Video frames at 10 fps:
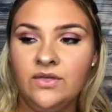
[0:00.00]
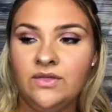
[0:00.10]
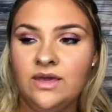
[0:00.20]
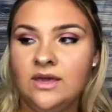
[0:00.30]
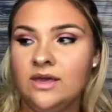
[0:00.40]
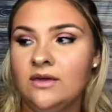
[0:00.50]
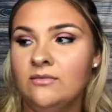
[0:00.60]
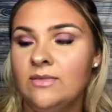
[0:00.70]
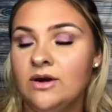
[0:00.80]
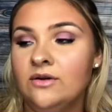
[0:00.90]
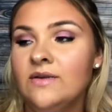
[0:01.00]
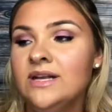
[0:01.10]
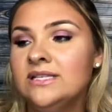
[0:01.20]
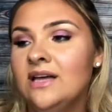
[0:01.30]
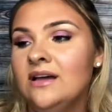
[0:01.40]
the Modern
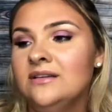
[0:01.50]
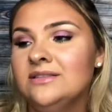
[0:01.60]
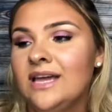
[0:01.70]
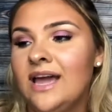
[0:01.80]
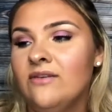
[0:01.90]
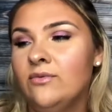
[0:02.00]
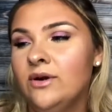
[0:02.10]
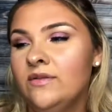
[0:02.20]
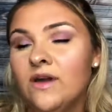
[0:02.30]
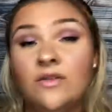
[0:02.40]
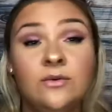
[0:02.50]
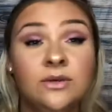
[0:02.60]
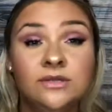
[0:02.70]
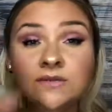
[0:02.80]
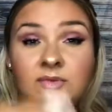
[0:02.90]
Renaissance, I have one of the other
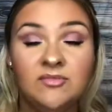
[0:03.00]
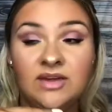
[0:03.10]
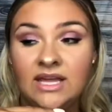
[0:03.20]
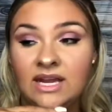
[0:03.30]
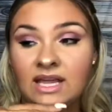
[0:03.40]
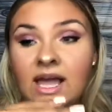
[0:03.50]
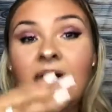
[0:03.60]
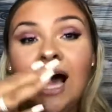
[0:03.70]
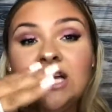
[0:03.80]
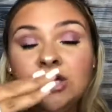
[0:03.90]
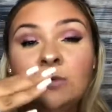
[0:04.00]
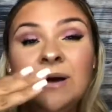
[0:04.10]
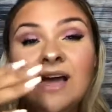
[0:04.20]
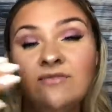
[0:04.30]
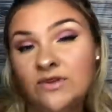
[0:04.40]
ones from the beginning. I don't
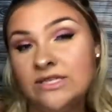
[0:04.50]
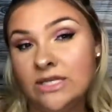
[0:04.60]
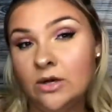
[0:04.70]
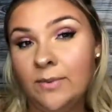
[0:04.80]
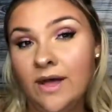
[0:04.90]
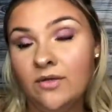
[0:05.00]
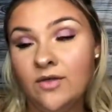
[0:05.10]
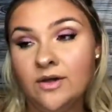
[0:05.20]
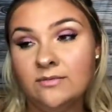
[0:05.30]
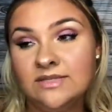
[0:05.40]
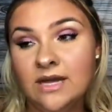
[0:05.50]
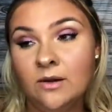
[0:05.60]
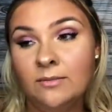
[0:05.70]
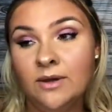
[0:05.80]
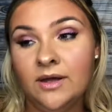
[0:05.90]
buy every single palette that comes
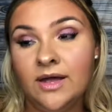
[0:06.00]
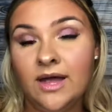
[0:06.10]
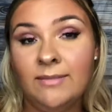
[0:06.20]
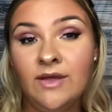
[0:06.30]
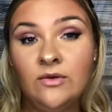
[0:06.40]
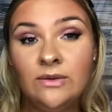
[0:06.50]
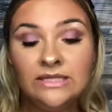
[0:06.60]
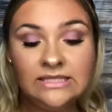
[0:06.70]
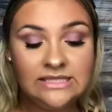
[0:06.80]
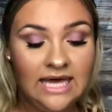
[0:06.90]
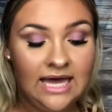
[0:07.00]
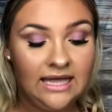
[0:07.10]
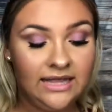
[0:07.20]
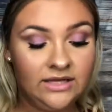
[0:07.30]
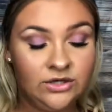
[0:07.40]
out, but I buy the ones
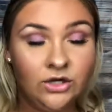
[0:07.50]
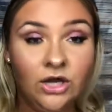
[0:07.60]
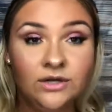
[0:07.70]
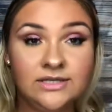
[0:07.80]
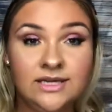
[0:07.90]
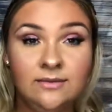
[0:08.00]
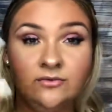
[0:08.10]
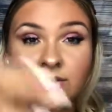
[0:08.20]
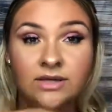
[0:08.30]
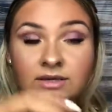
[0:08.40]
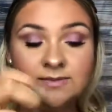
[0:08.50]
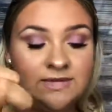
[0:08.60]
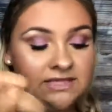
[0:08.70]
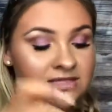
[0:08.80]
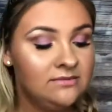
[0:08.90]
that like their color scheme really
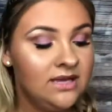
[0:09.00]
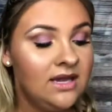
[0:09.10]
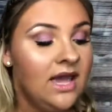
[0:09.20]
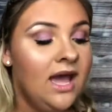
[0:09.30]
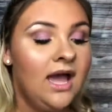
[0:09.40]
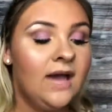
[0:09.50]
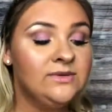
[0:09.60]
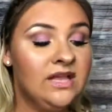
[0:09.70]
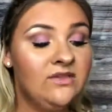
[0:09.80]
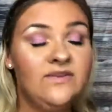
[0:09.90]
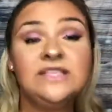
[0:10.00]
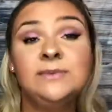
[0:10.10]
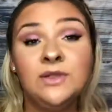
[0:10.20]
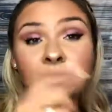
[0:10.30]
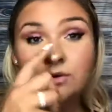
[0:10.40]
speaks to me. I was on the fence
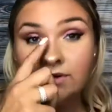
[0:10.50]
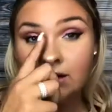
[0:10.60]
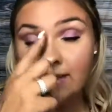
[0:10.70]
about the Norvina